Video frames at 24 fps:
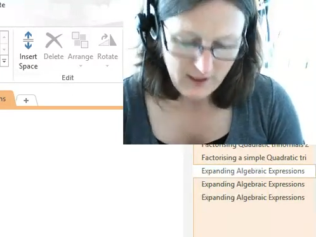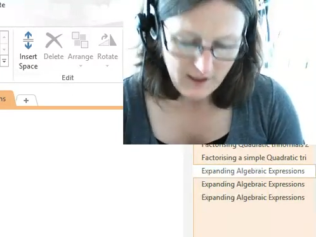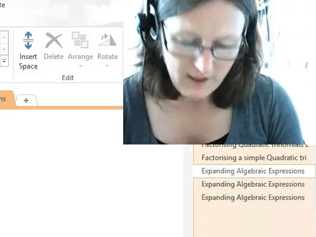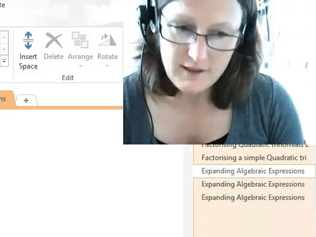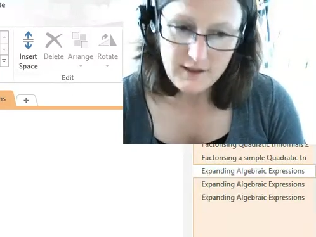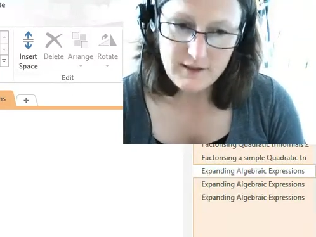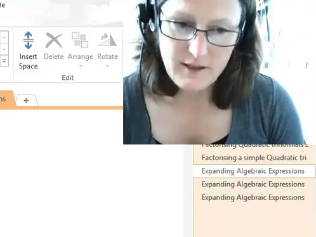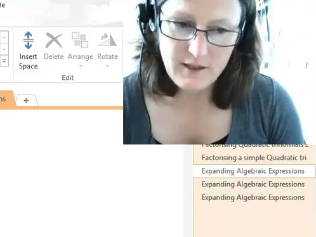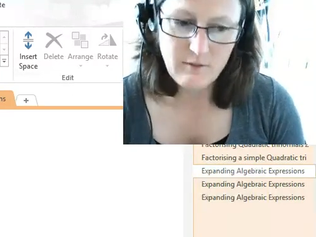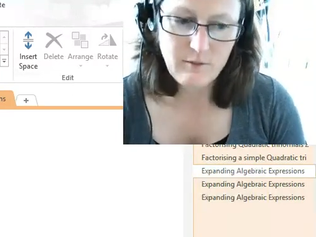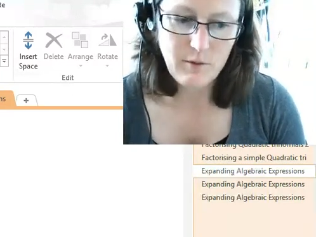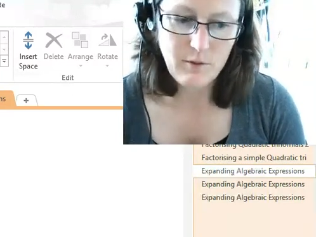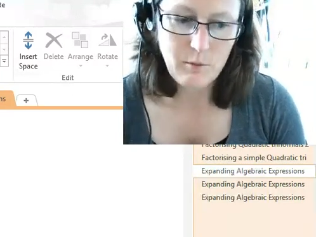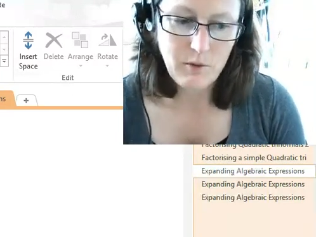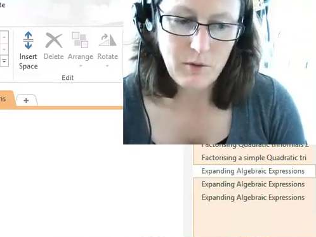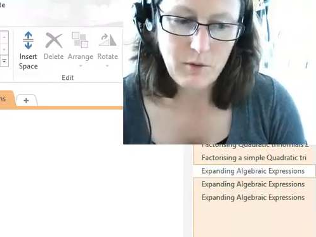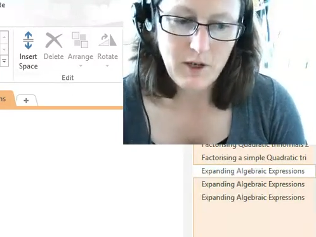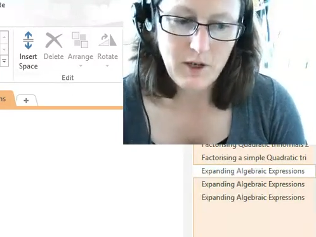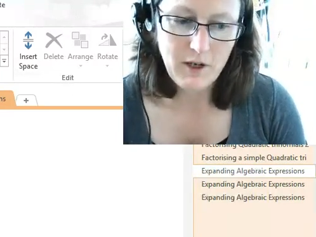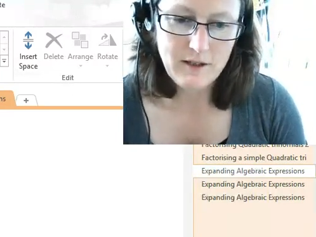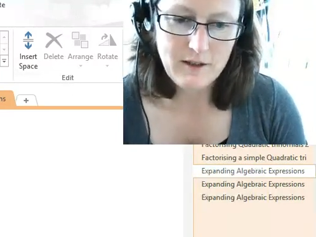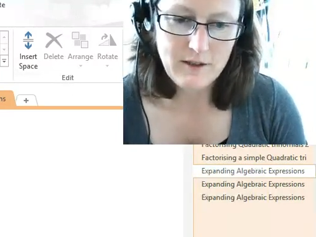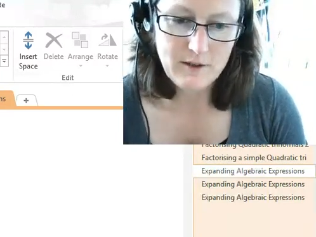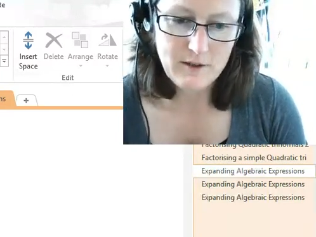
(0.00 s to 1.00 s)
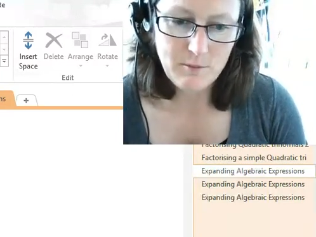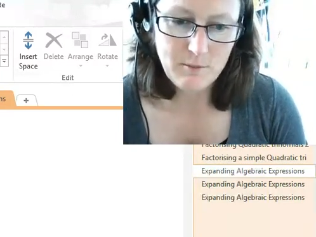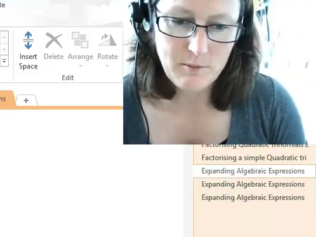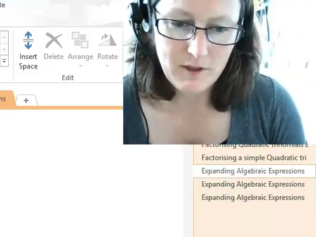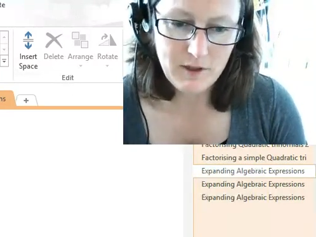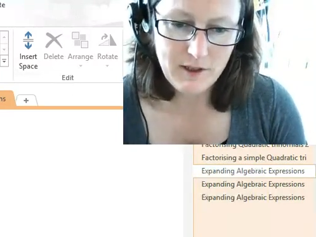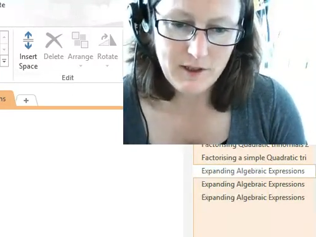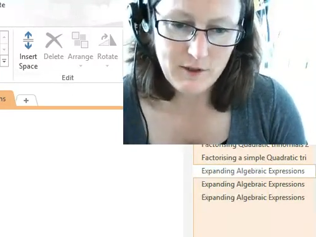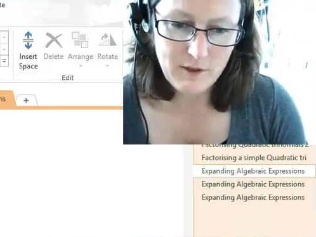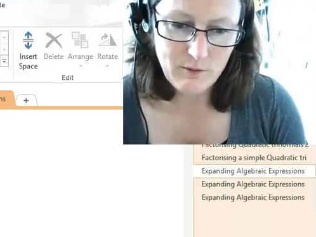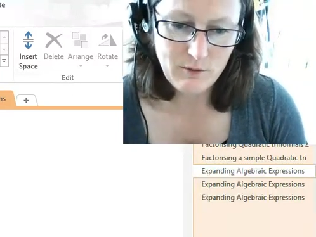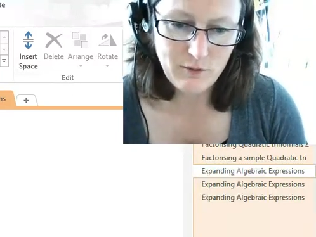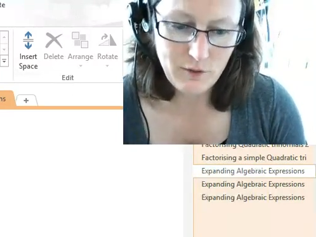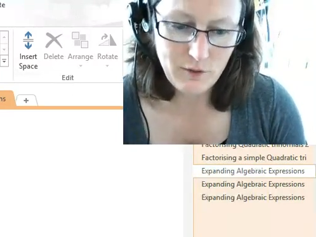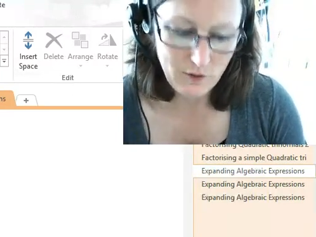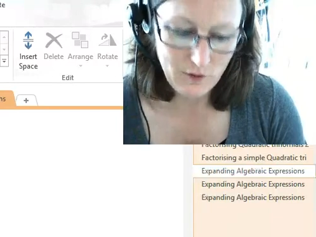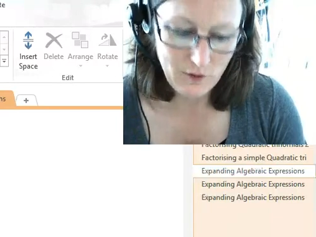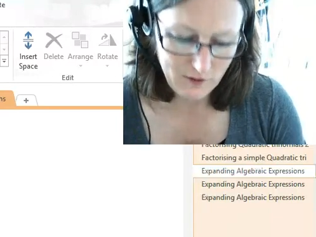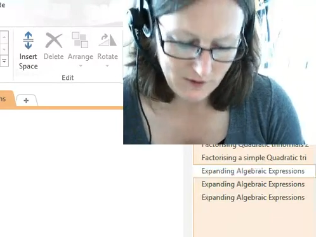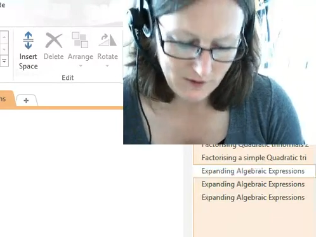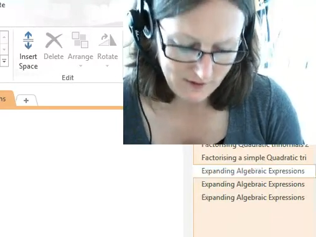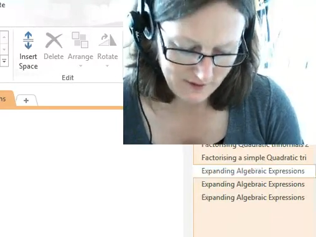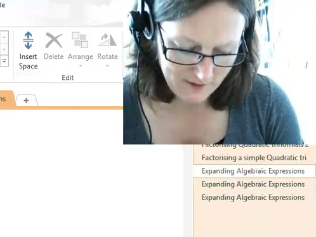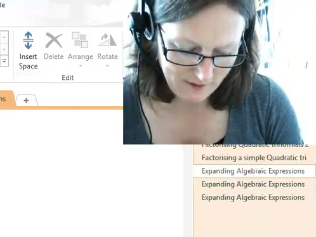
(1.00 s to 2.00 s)
some for practice, please
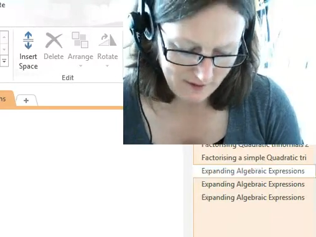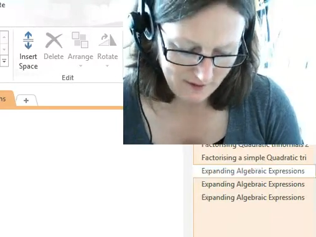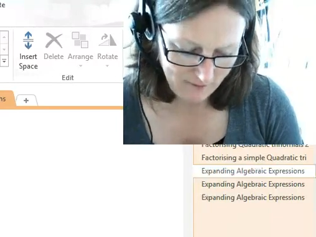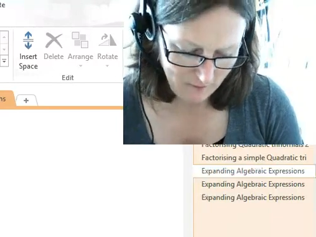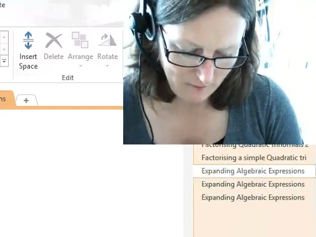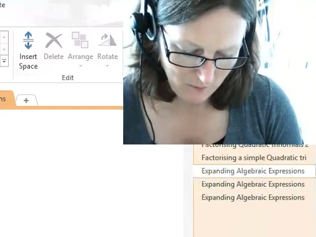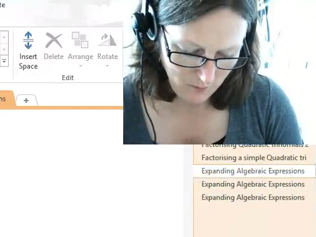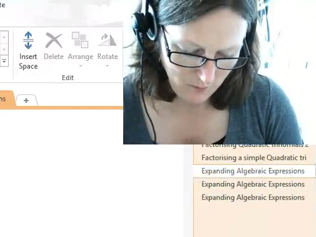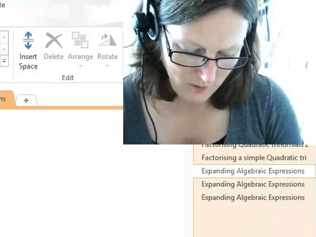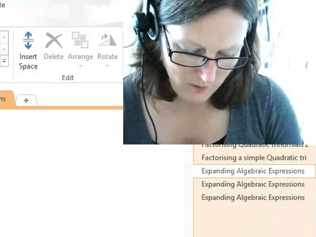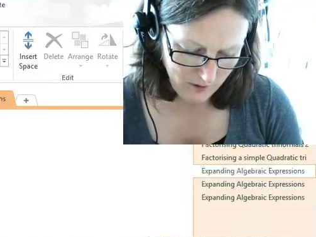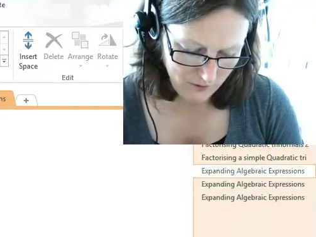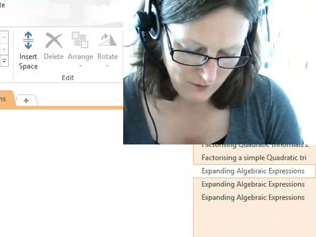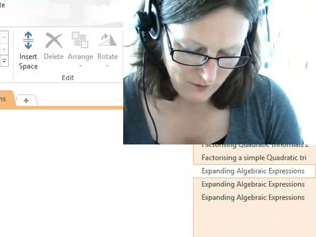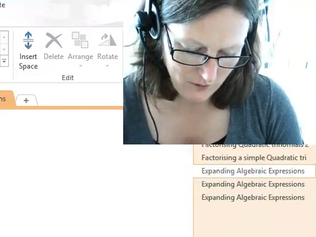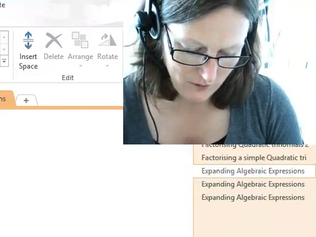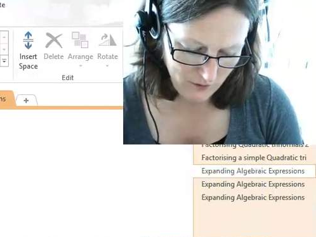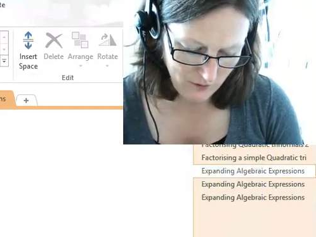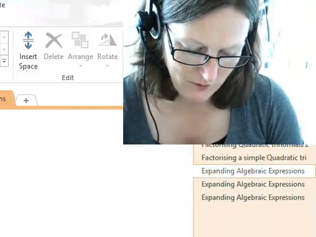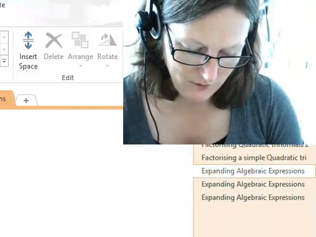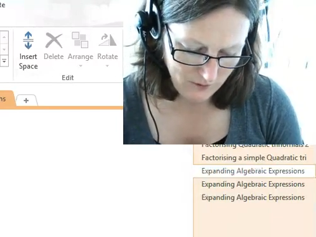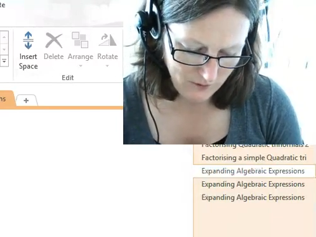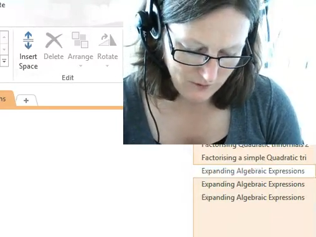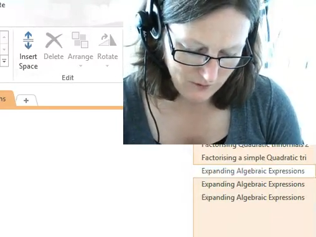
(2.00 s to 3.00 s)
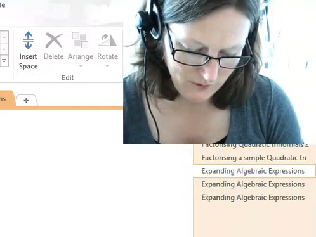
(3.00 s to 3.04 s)
refer to 7.2.